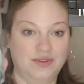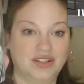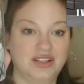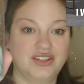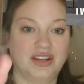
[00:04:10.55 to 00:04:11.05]

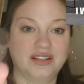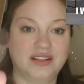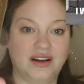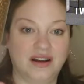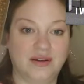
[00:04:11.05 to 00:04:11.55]
which I
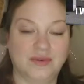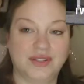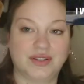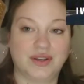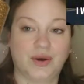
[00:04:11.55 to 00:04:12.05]
just thought
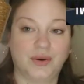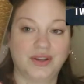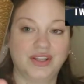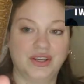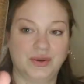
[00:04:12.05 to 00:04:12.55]
was so
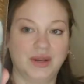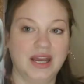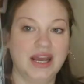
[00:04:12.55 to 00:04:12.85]
cute